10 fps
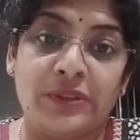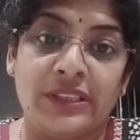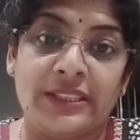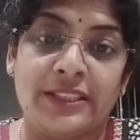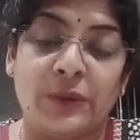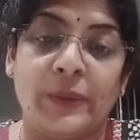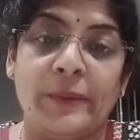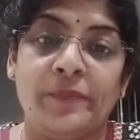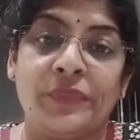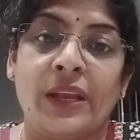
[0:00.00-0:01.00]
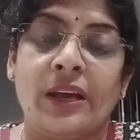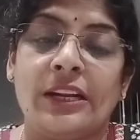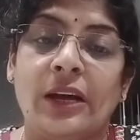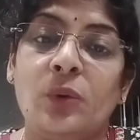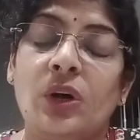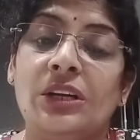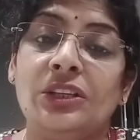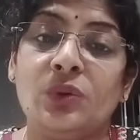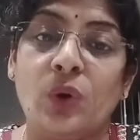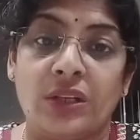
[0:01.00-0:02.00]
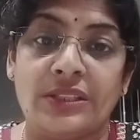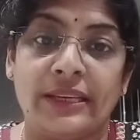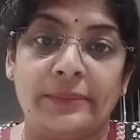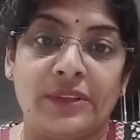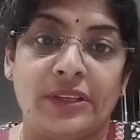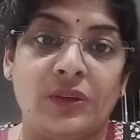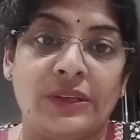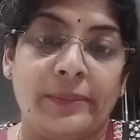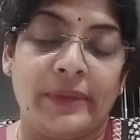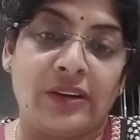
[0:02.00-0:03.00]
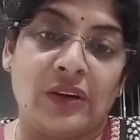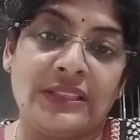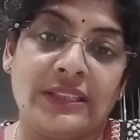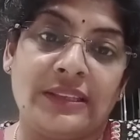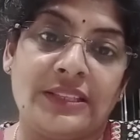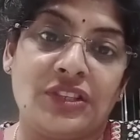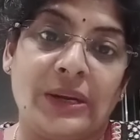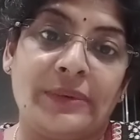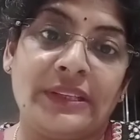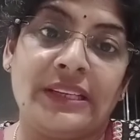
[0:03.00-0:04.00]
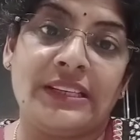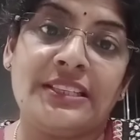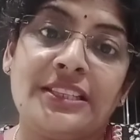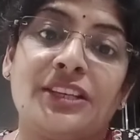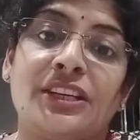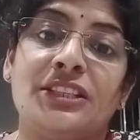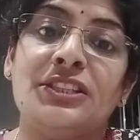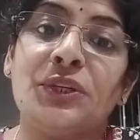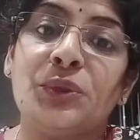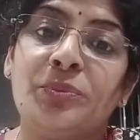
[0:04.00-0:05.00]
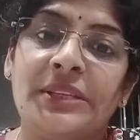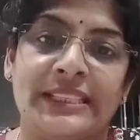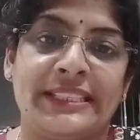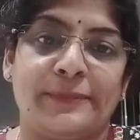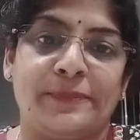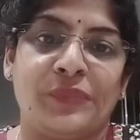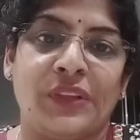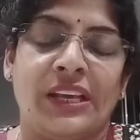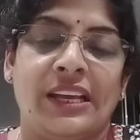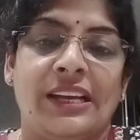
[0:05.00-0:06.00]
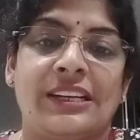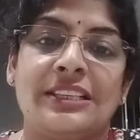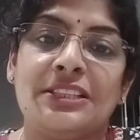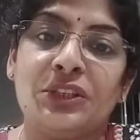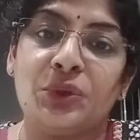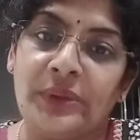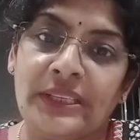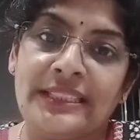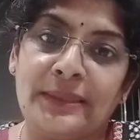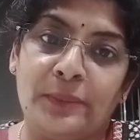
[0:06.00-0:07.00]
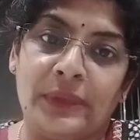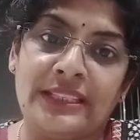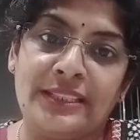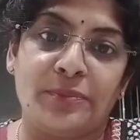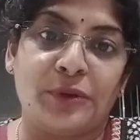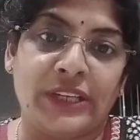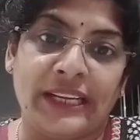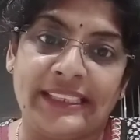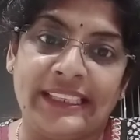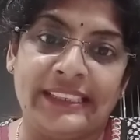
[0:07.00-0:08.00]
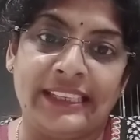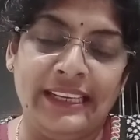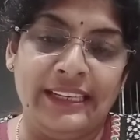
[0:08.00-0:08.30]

consumer. Now, a new concept you'll come across in this chapter, that is consumerism. Consumerism means protecting the